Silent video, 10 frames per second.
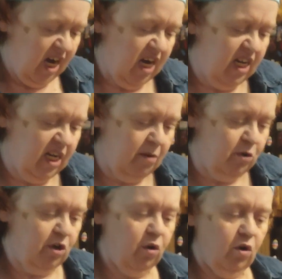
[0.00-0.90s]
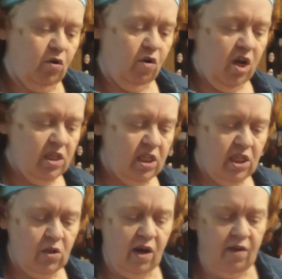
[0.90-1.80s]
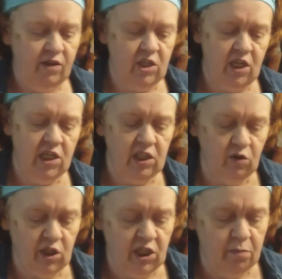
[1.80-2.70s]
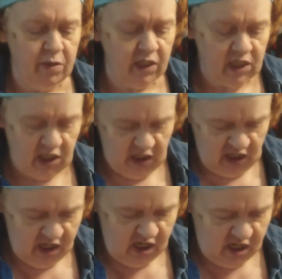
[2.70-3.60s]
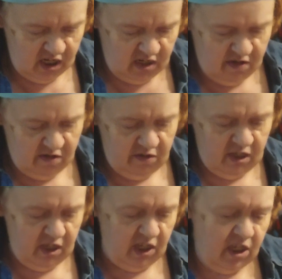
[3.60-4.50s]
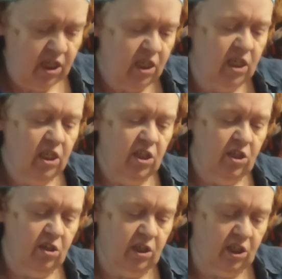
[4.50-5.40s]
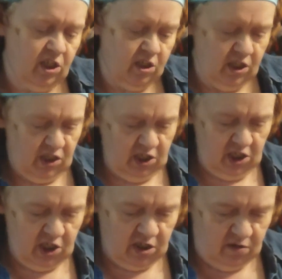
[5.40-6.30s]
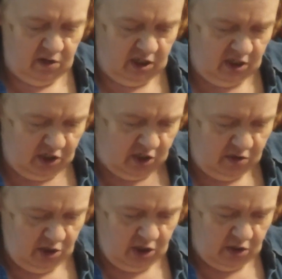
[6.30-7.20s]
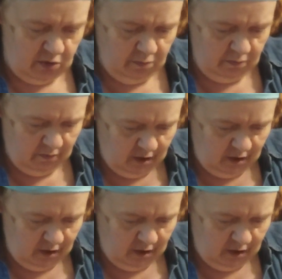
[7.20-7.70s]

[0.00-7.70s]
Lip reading: And then I'm going to go across it so I have these nice little tidbits of the turkey sausage to go into the soup.